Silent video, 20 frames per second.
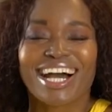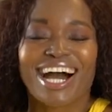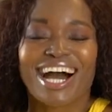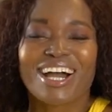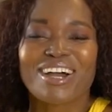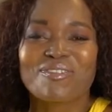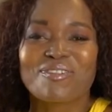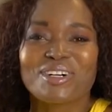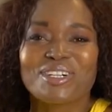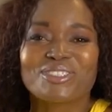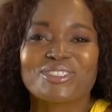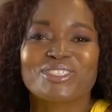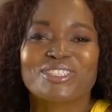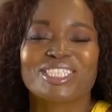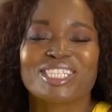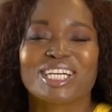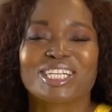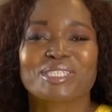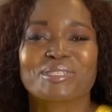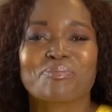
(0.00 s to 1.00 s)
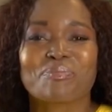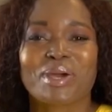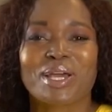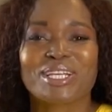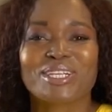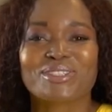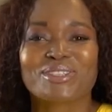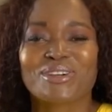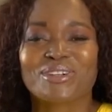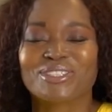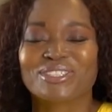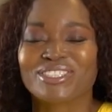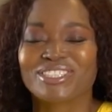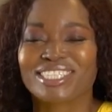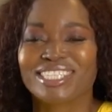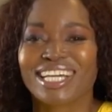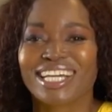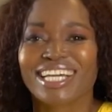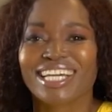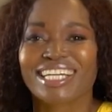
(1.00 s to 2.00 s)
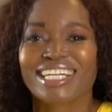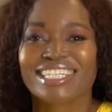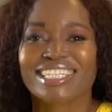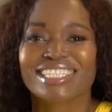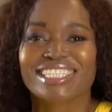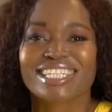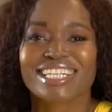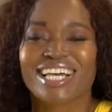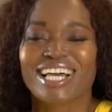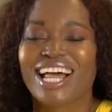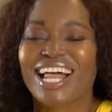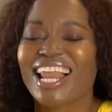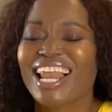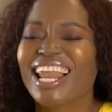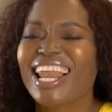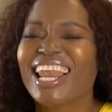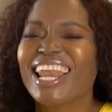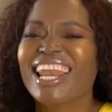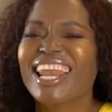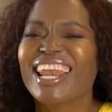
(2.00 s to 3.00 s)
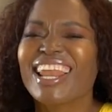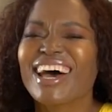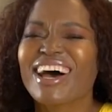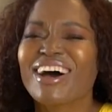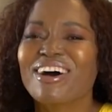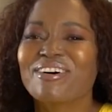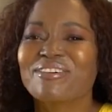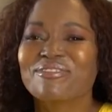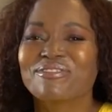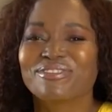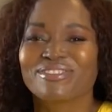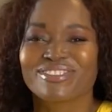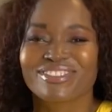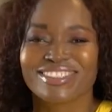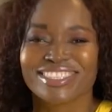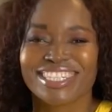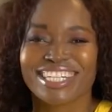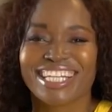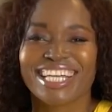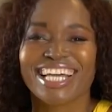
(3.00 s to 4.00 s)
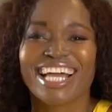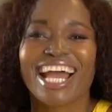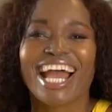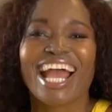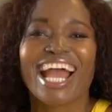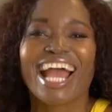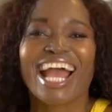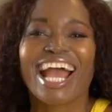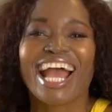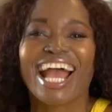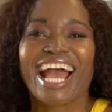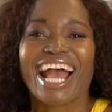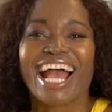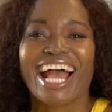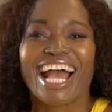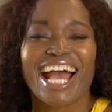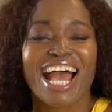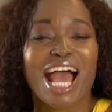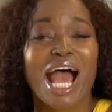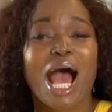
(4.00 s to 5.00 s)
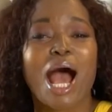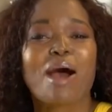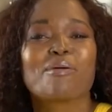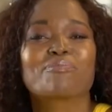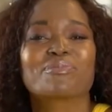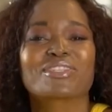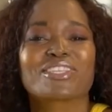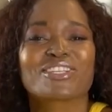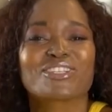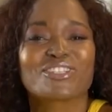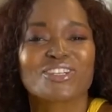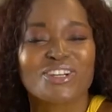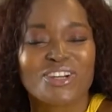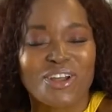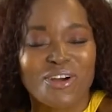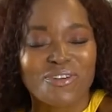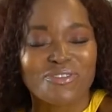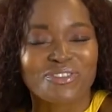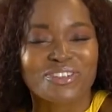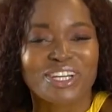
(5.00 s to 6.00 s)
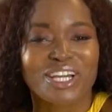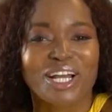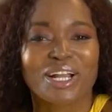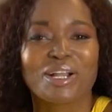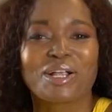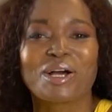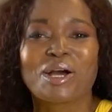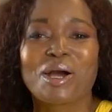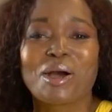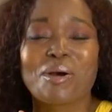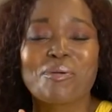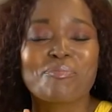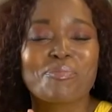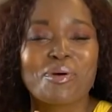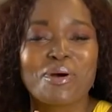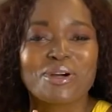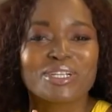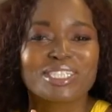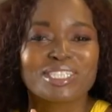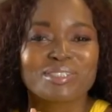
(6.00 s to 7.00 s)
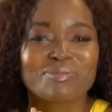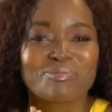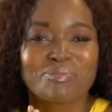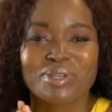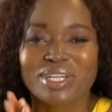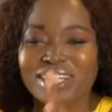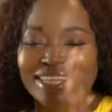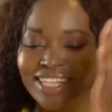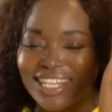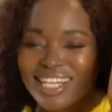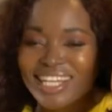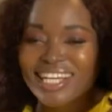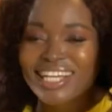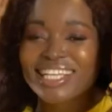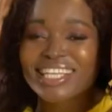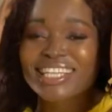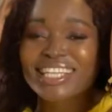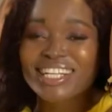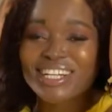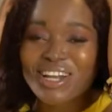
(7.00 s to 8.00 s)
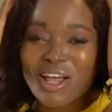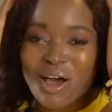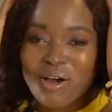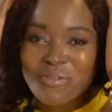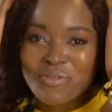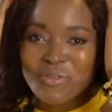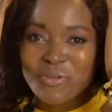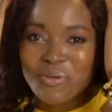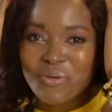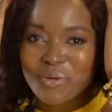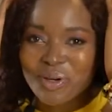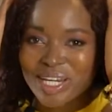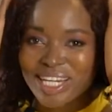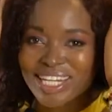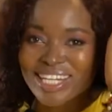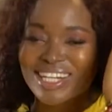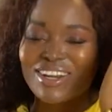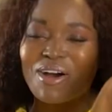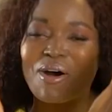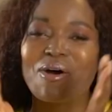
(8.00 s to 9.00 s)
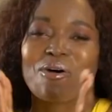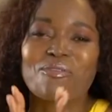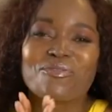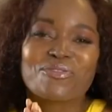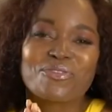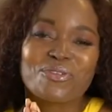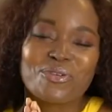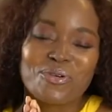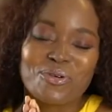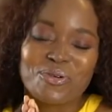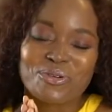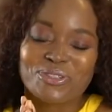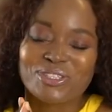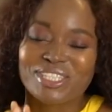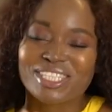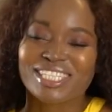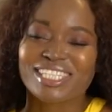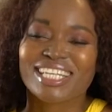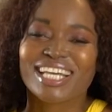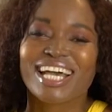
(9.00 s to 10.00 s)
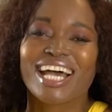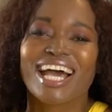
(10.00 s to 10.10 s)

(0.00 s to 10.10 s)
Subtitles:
I want to touch base on today is love. I'm such a love girl, pardon me. The love queen, of course.